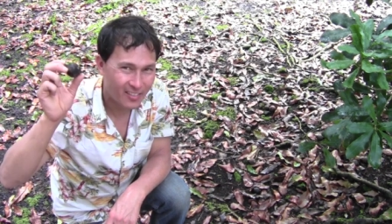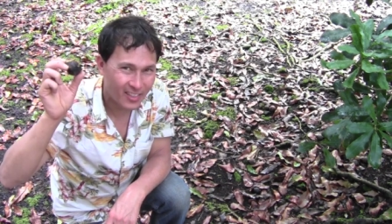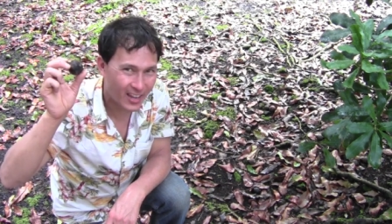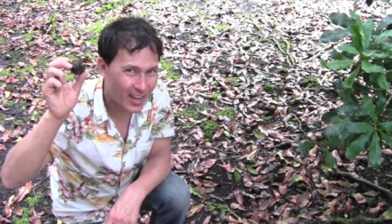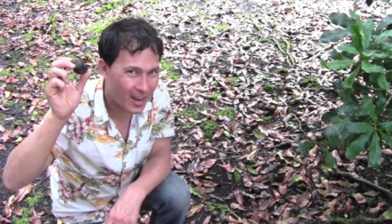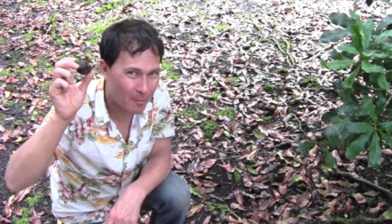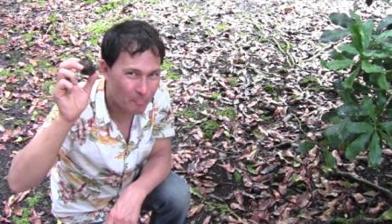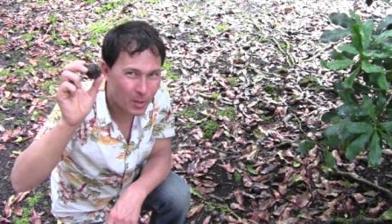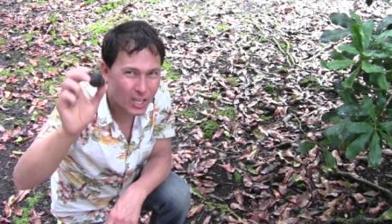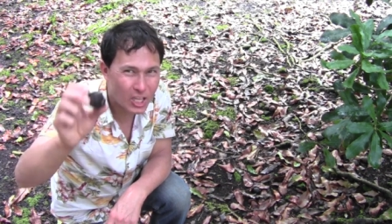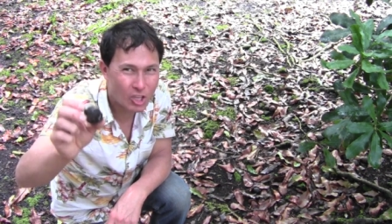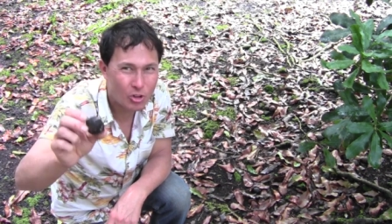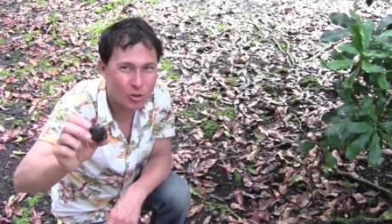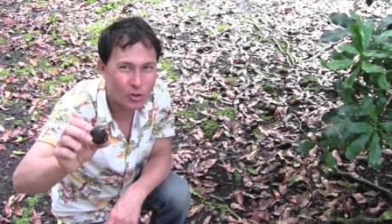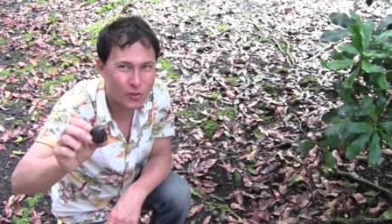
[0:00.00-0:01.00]
they got a
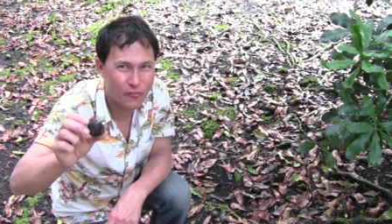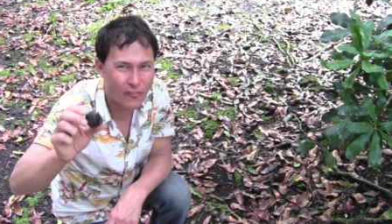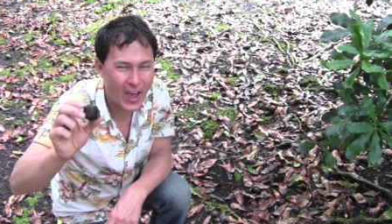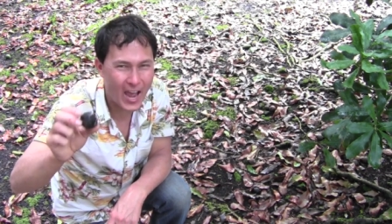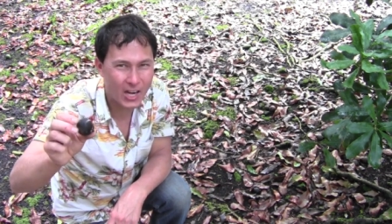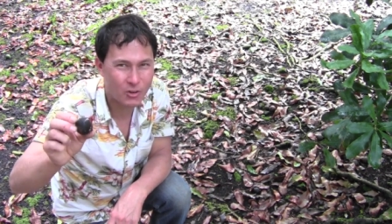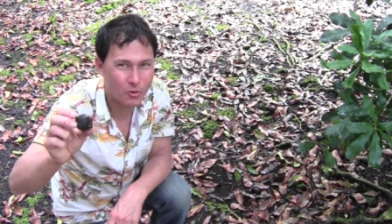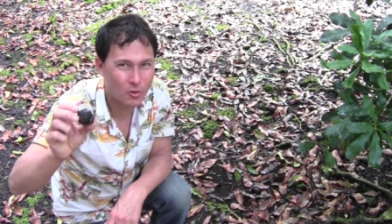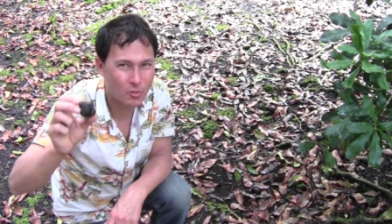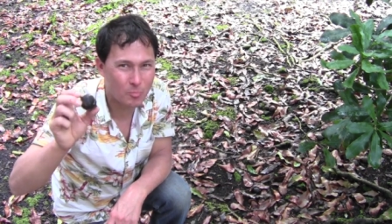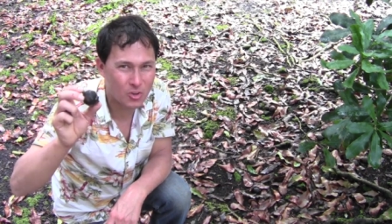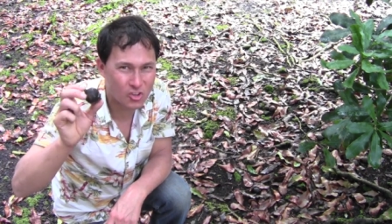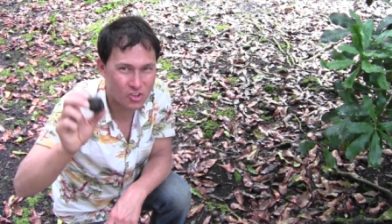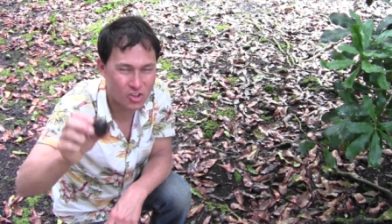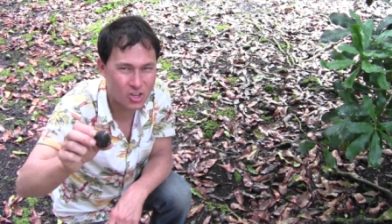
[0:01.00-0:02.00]
big, huge factory with
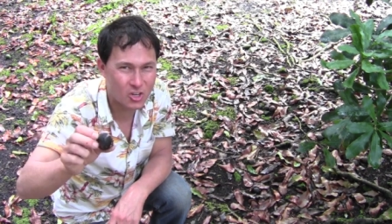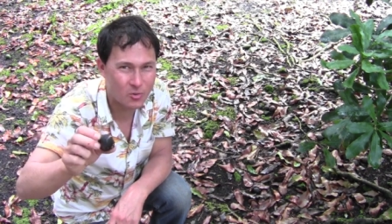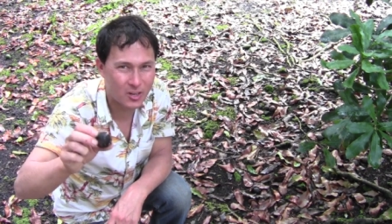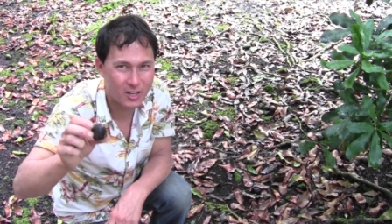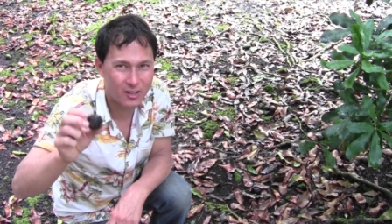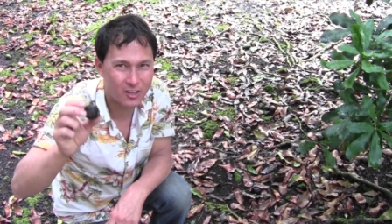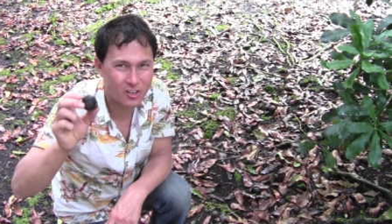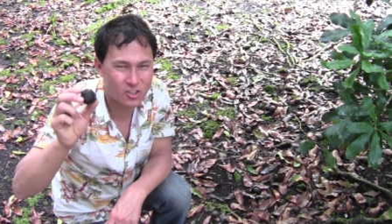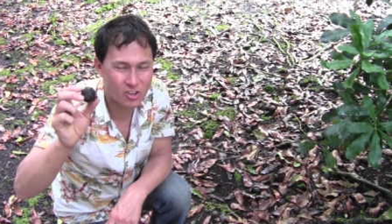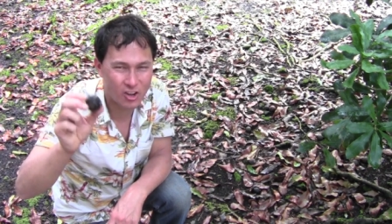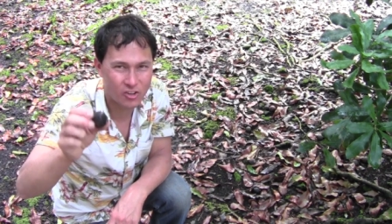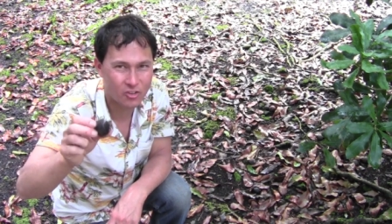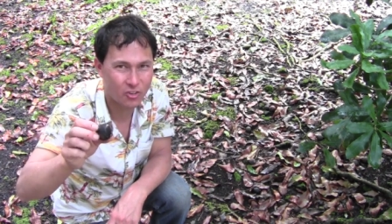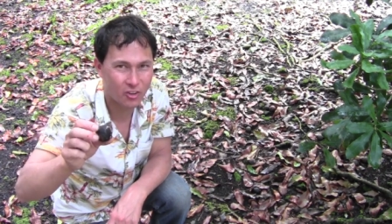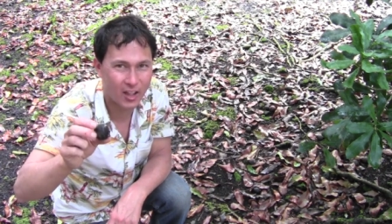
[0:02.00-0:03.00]
machinery and
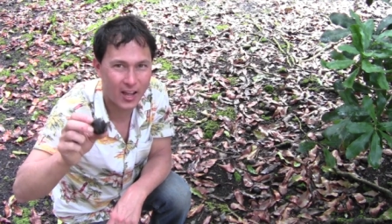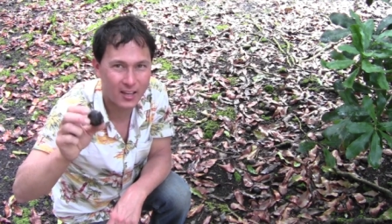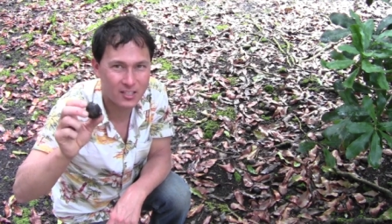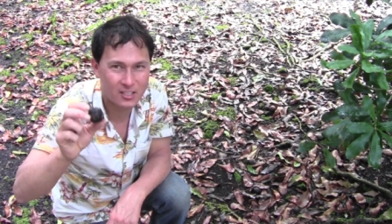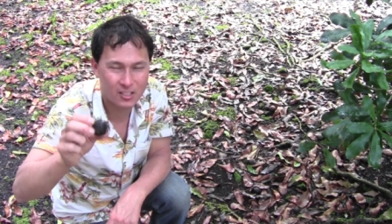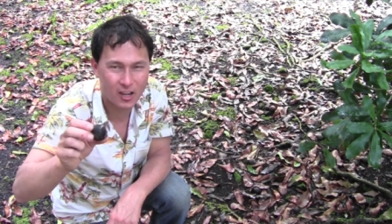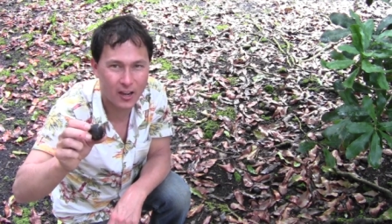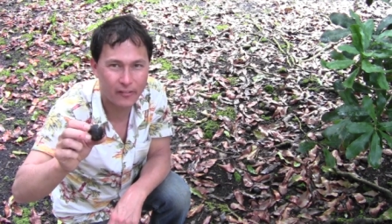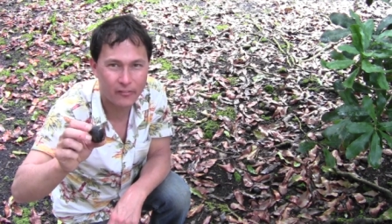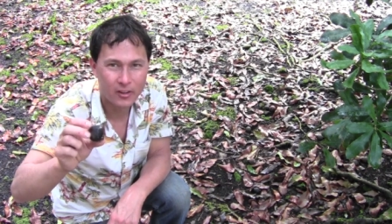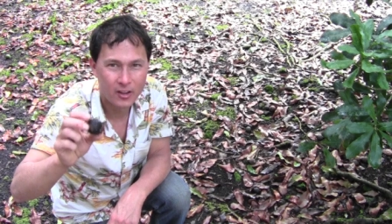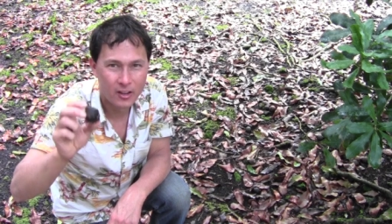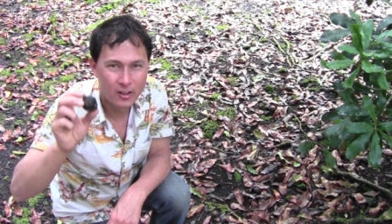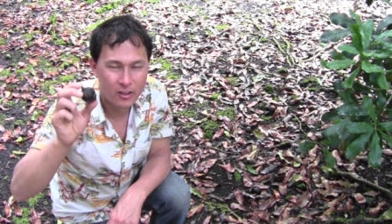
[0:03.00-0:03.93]
industrialized stuff